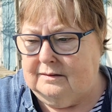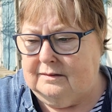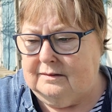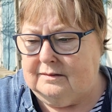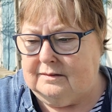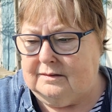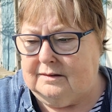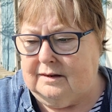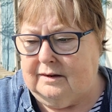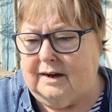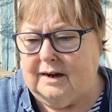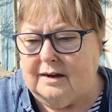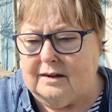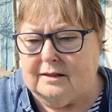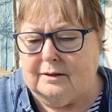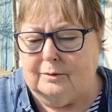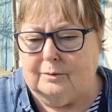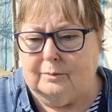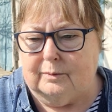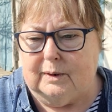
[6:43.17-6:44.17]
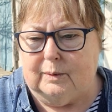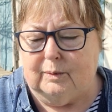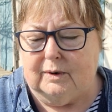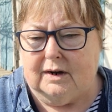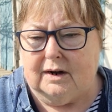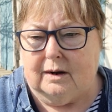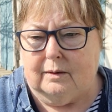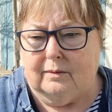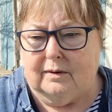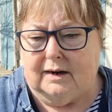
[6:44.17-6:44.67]
So he thought we were
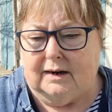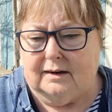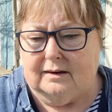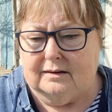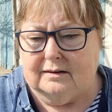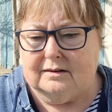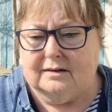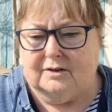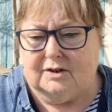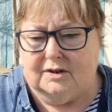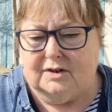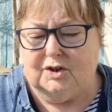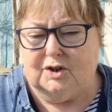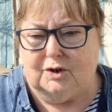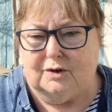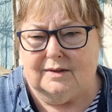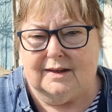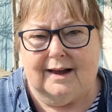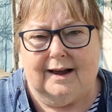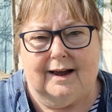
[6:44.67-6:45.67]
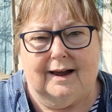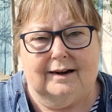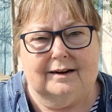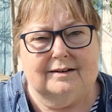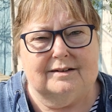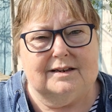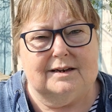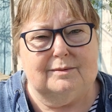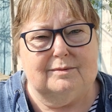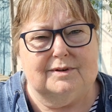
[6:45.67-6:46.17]
going to just do that
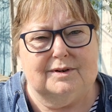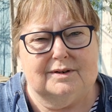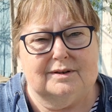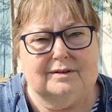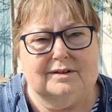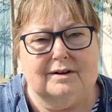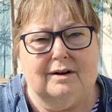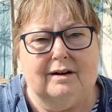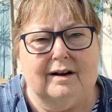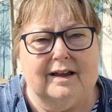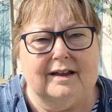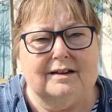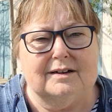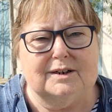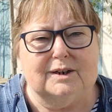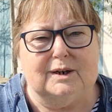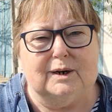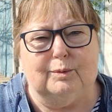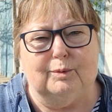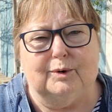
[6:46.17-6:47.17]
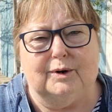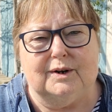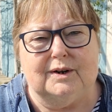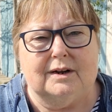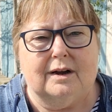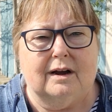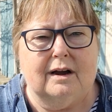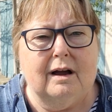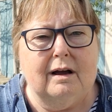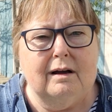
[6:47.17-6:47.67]
because he was tired and he wanted
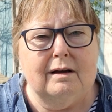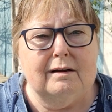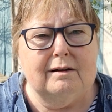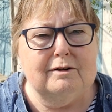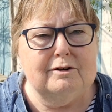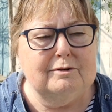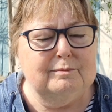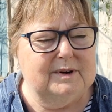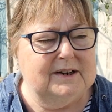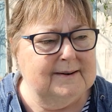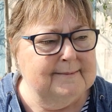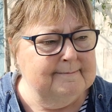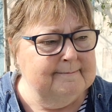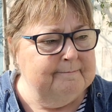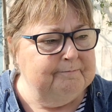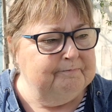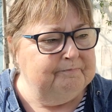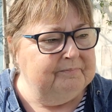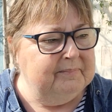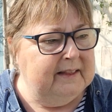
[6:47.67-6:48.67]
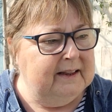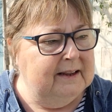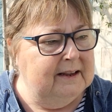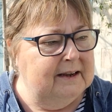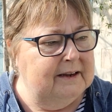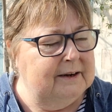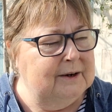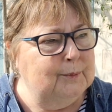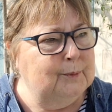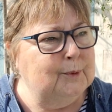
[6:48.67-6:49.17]
to go home, and
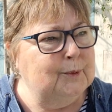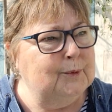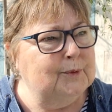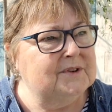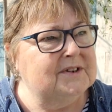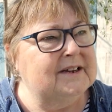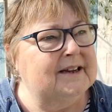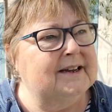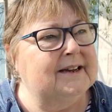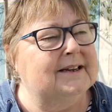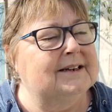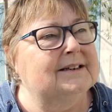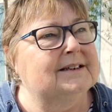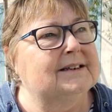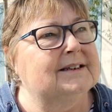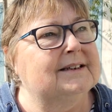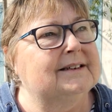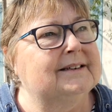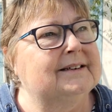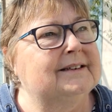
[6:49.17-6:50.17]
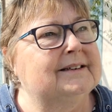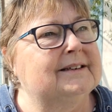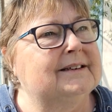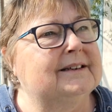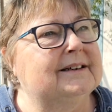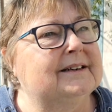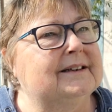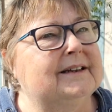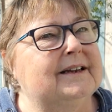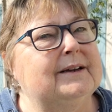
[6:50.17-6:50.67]
I walked in,
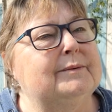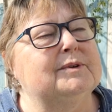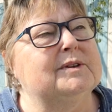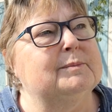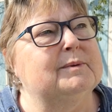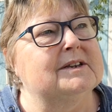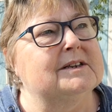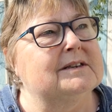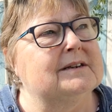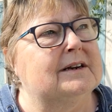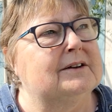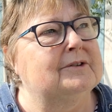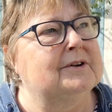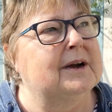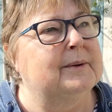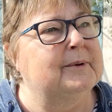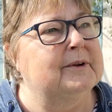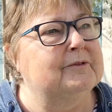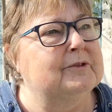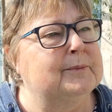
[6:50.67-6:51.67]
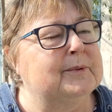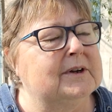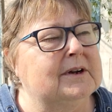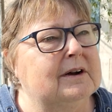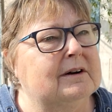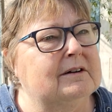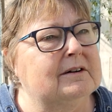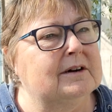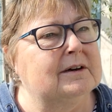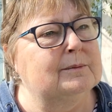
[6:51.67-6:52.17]
and he was a bit slow coming from the
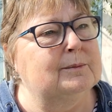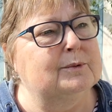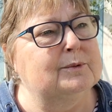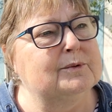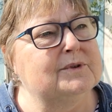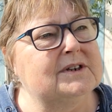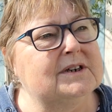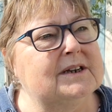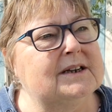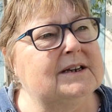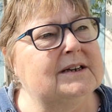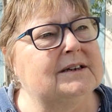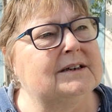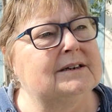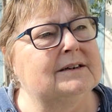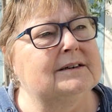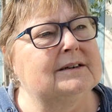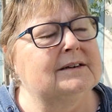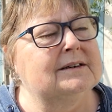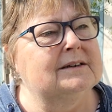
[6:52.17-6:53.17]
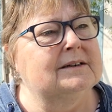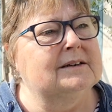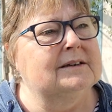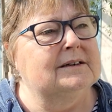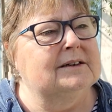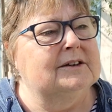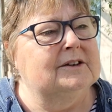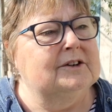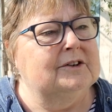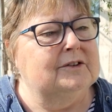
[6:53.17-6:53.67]
car, and I walked in and
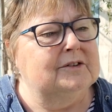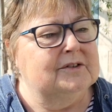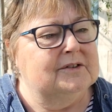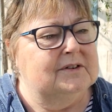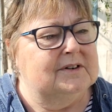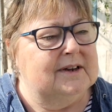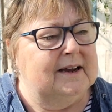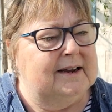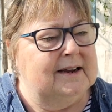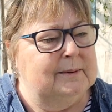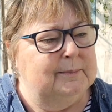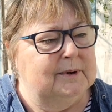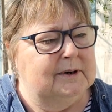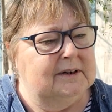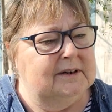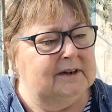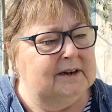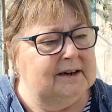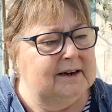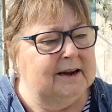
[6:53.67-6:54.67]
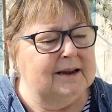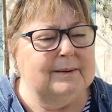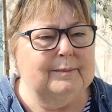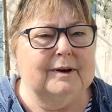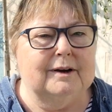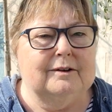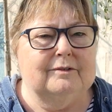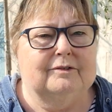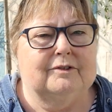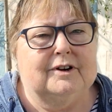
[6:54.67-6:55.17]
got us a table, and he came
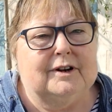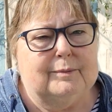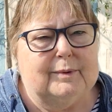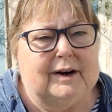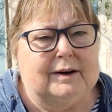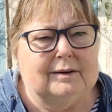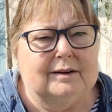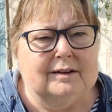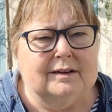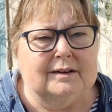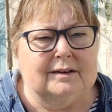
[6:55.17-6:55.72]
over and he went,